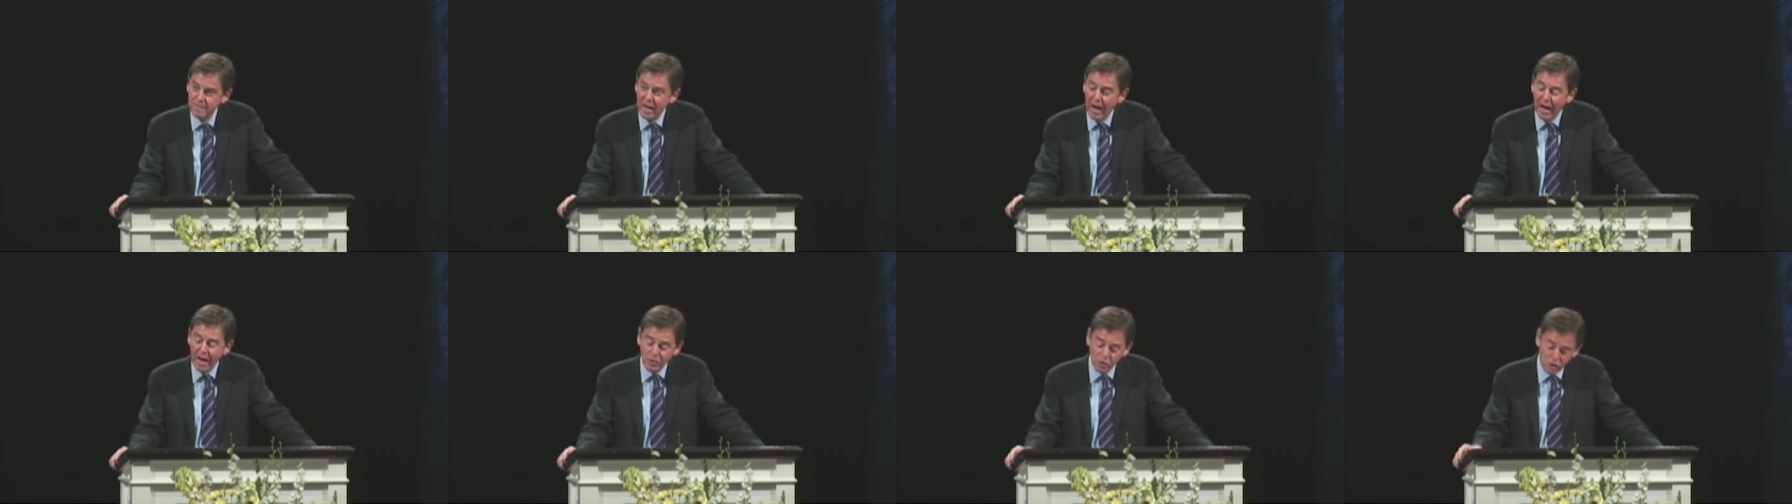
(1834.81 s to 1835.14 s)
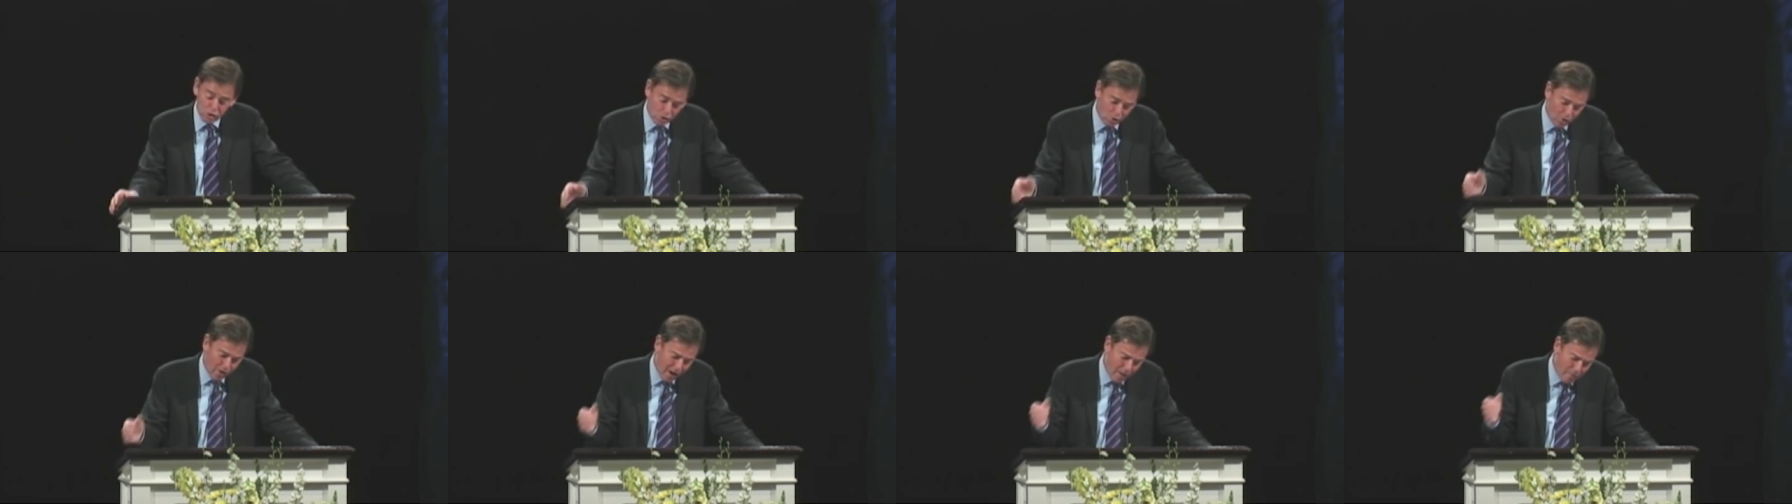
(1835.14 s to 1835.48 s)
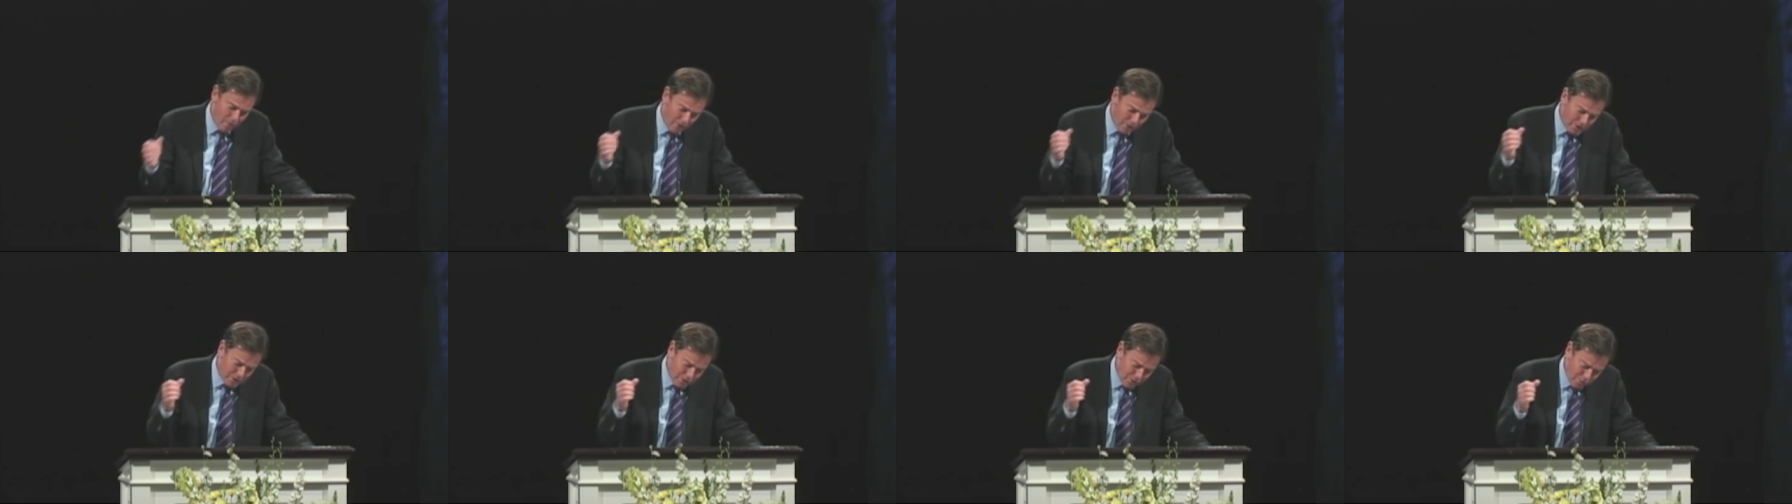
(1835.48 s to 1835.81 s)
And so I
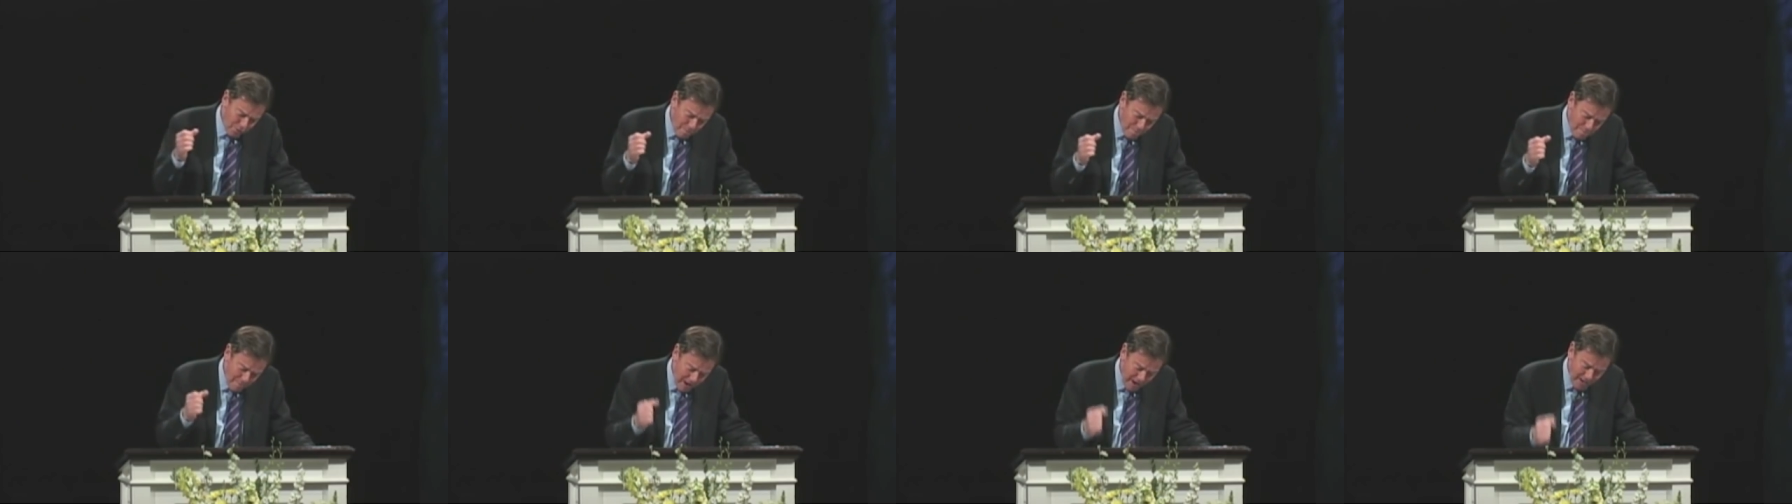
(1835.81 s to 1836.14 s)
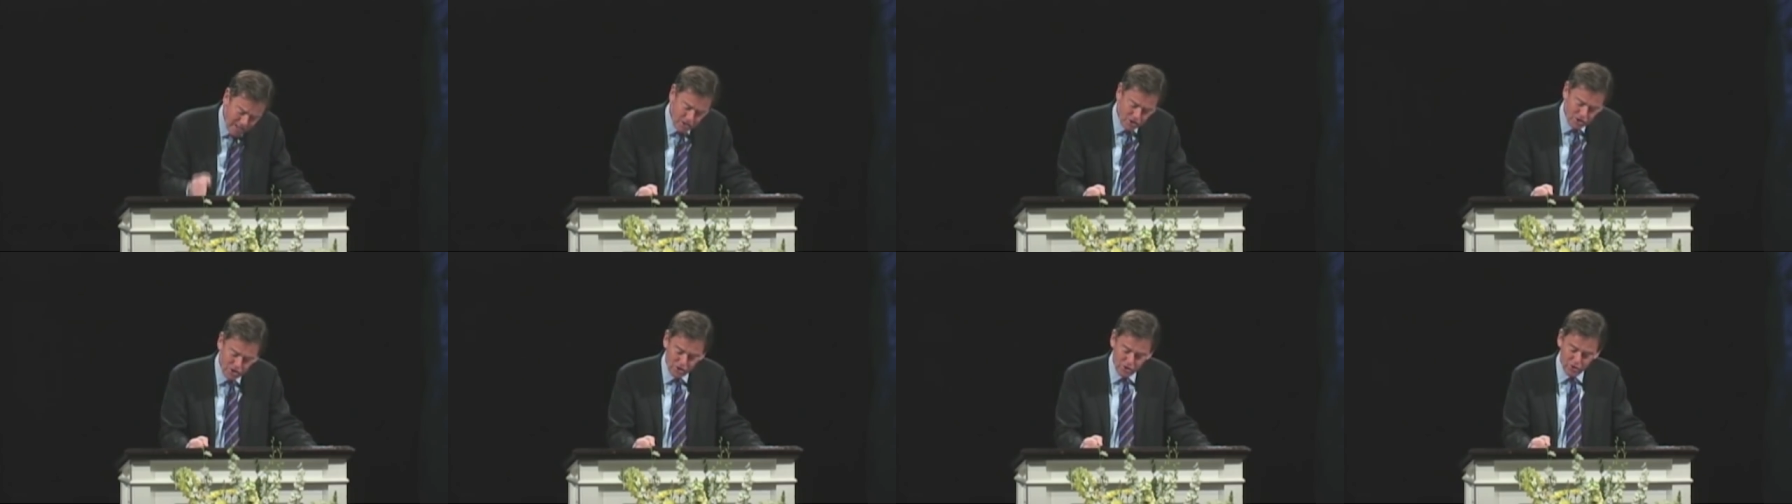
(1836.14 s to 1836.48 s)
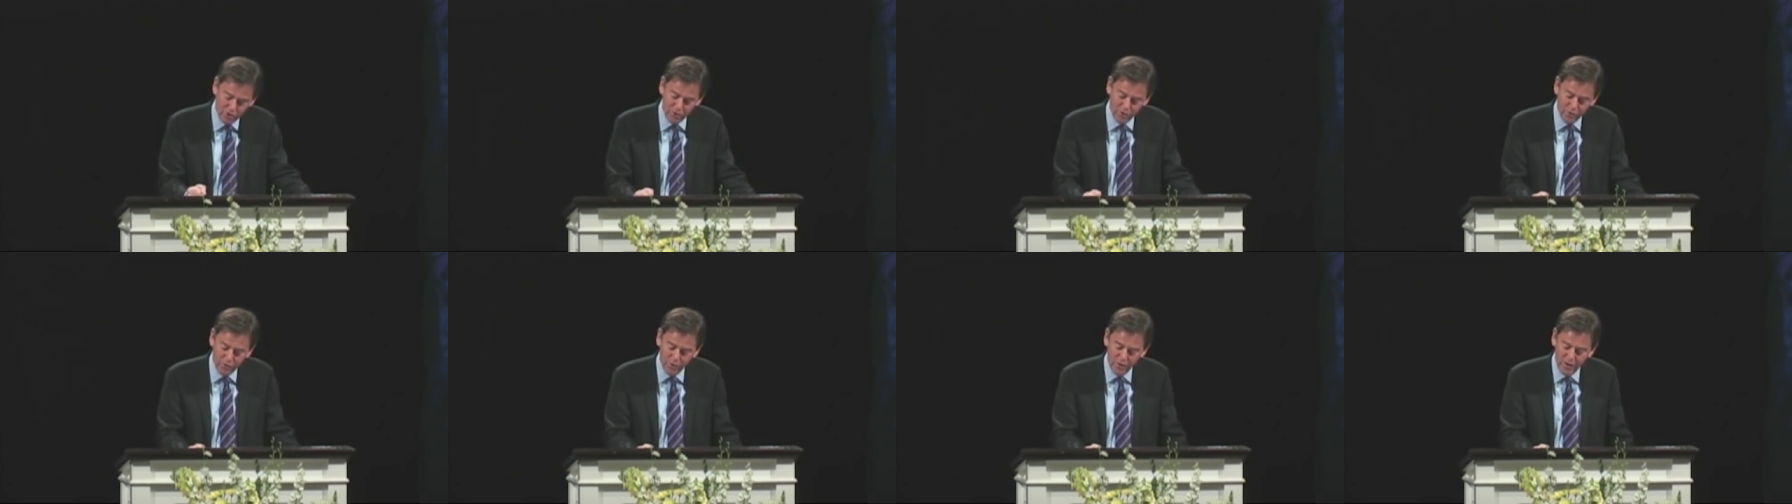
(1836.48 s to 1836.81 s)
want to remind
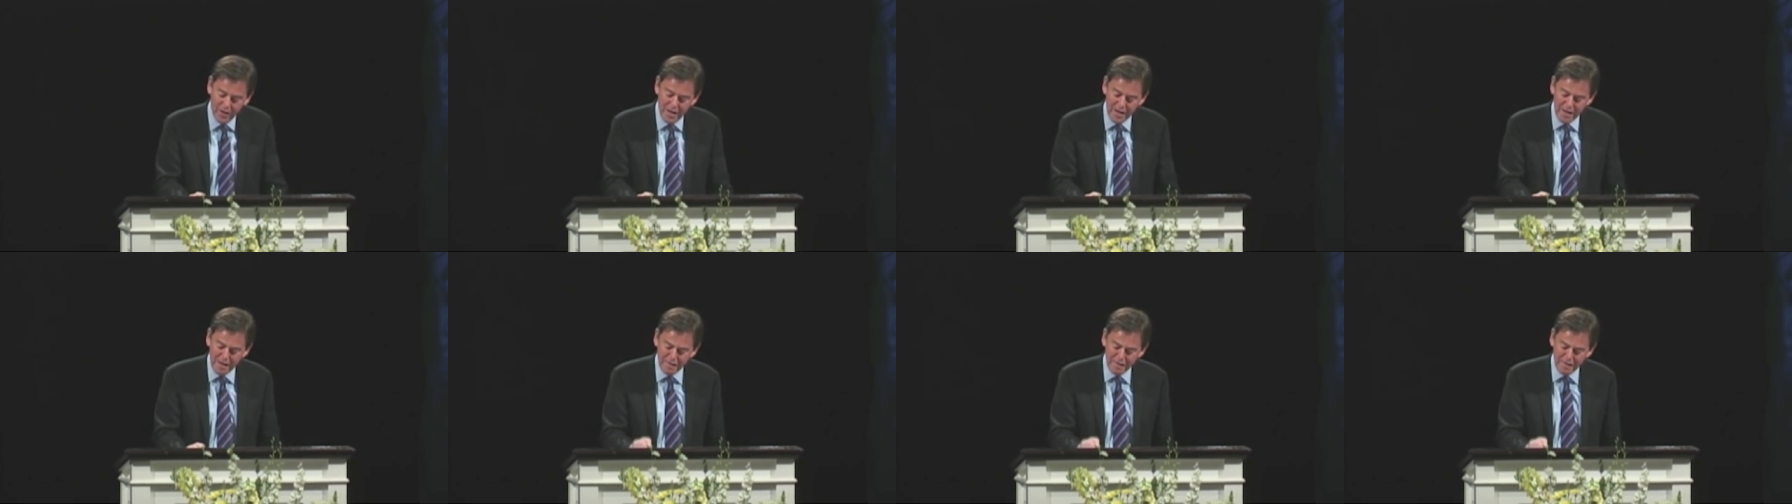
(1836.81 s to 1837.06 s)
you